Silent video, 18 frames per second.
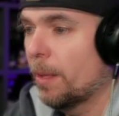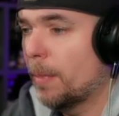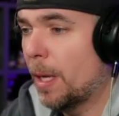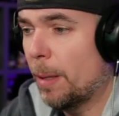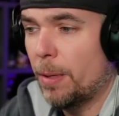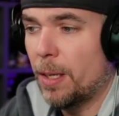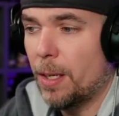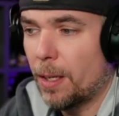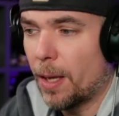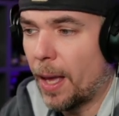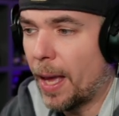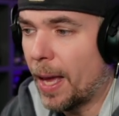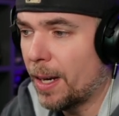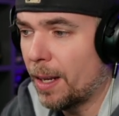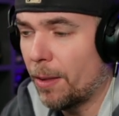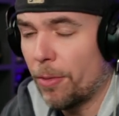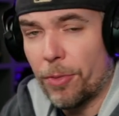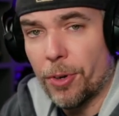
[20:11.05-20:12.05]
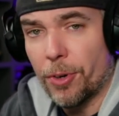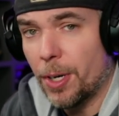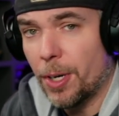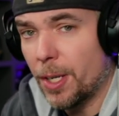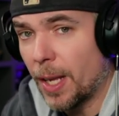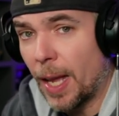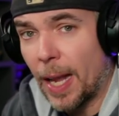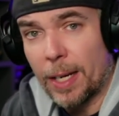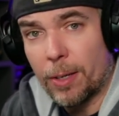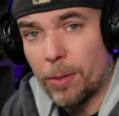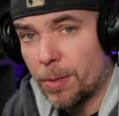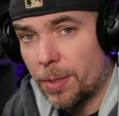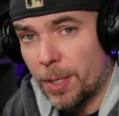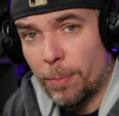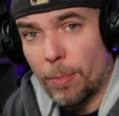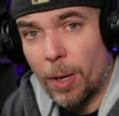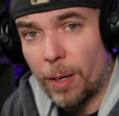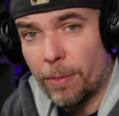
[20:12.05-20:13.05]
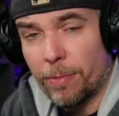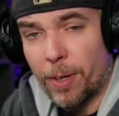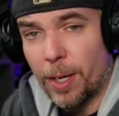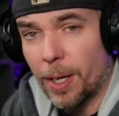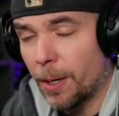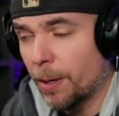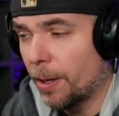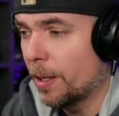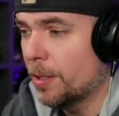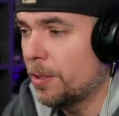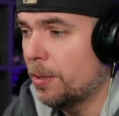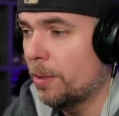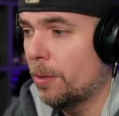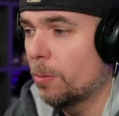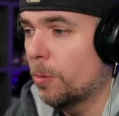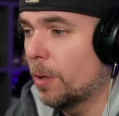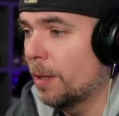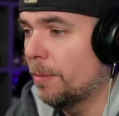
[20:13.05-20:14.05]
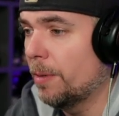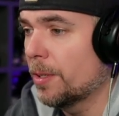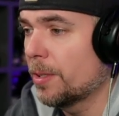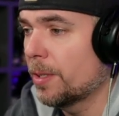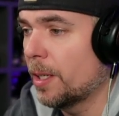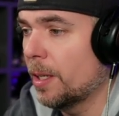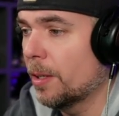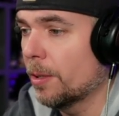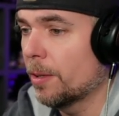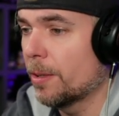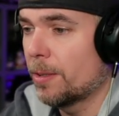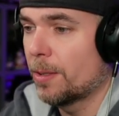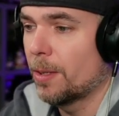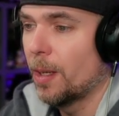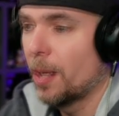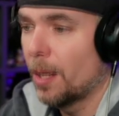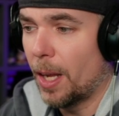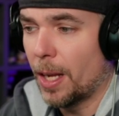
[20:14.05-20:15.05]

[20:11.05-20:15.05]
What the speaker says: maybe add a 30 accuracy modifier onto one of his skills,